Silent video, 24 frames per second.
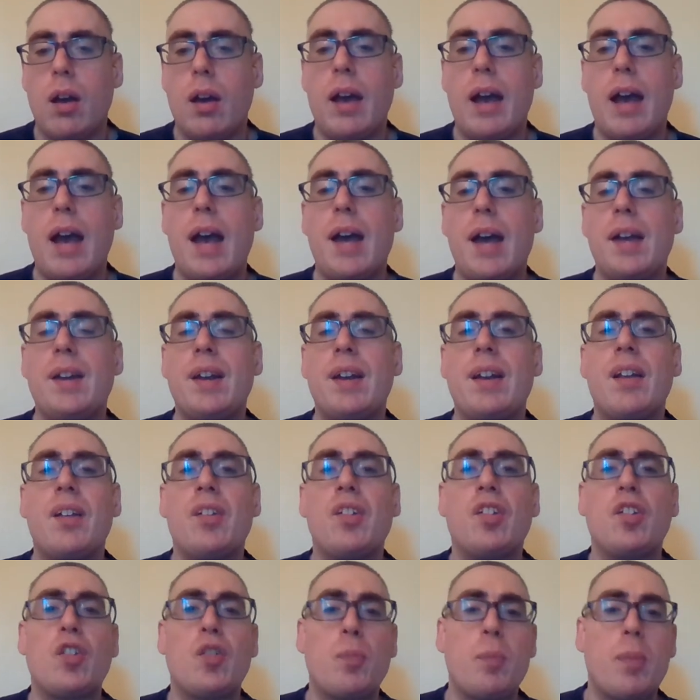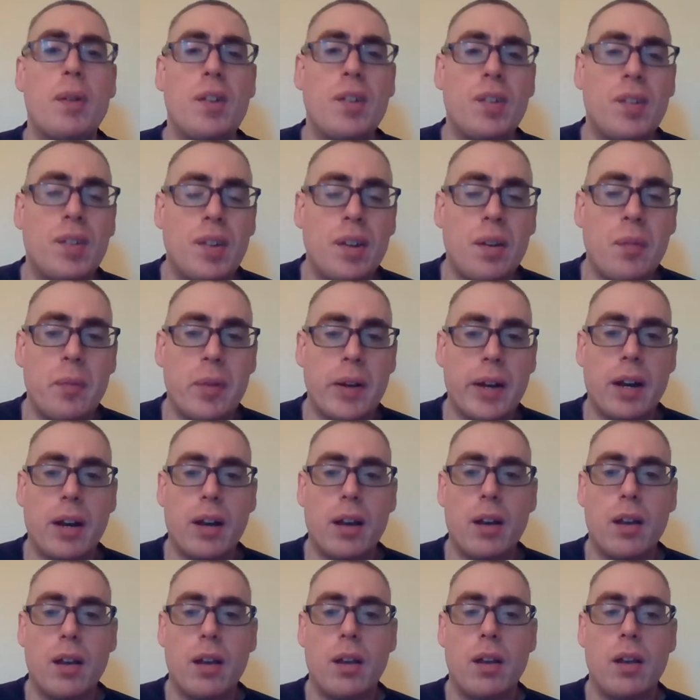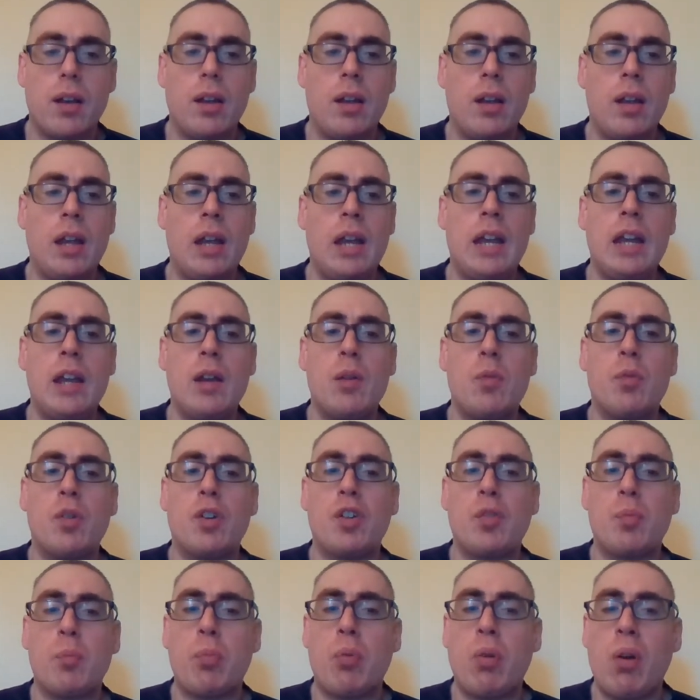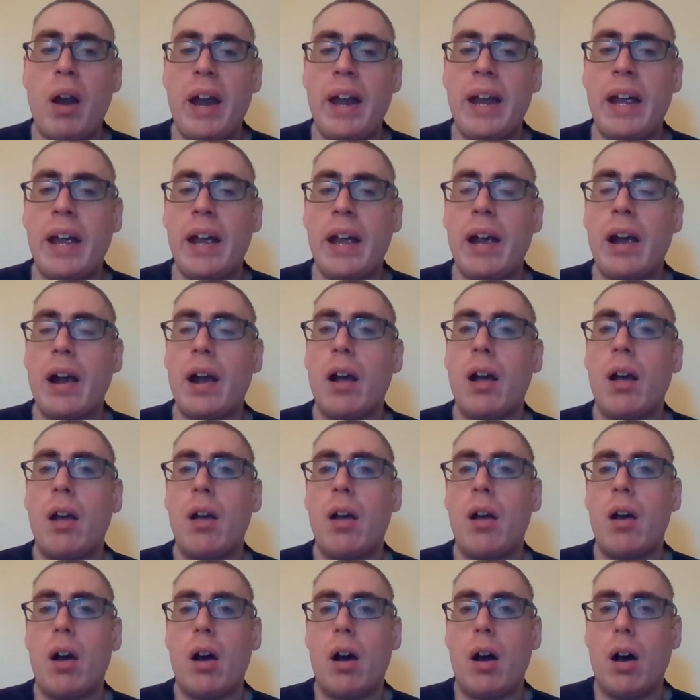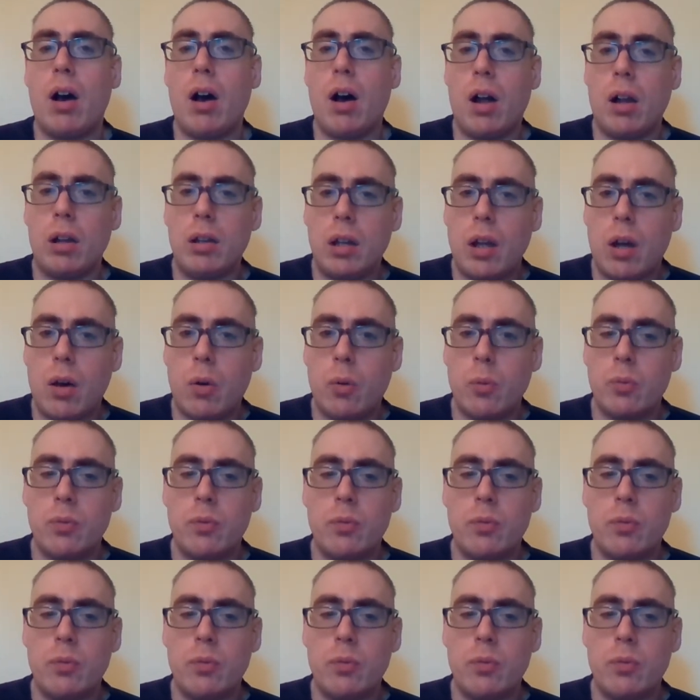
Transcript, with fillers: and it is specific. He was praying alone.